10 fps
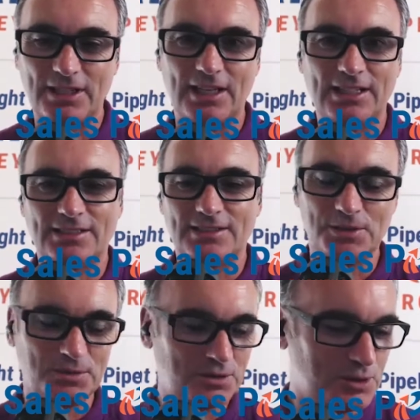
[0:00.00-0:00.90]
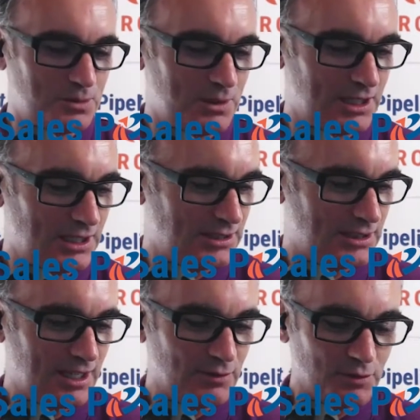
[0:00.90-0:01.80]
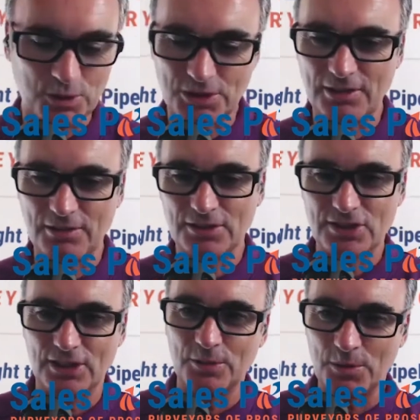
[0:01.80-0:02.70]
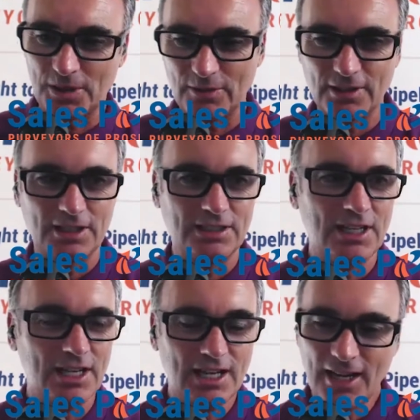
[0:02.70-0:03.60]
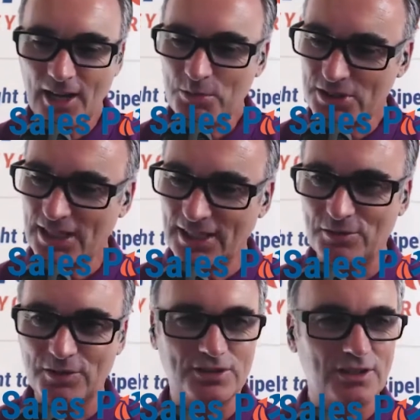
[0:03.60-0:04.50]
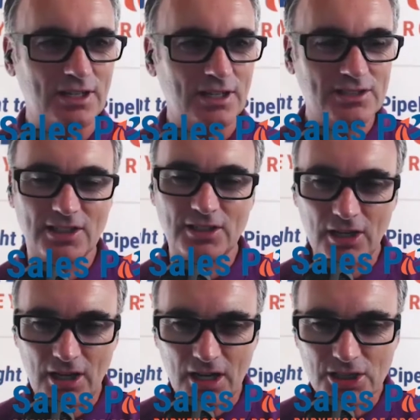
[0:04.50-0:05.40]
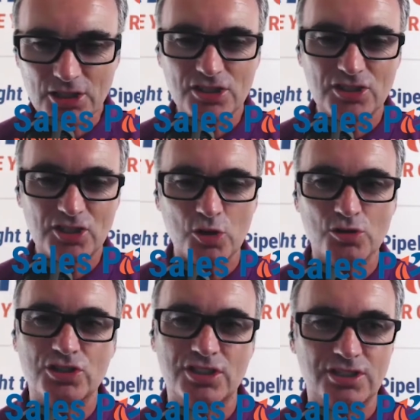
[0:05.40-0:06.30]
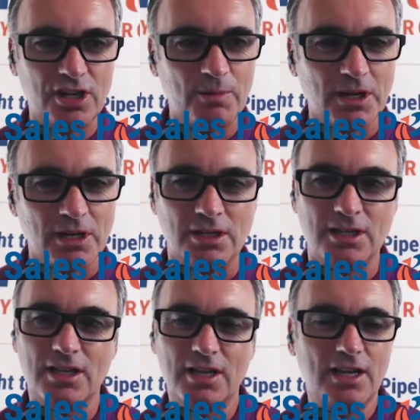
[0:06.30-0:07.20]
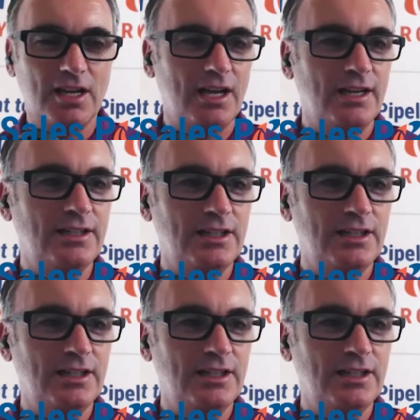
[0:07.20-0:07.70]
like to my, I have a 14-year-old son and whatever, and I was getting frustrated, and I said, "Oh, you're so stubborn." And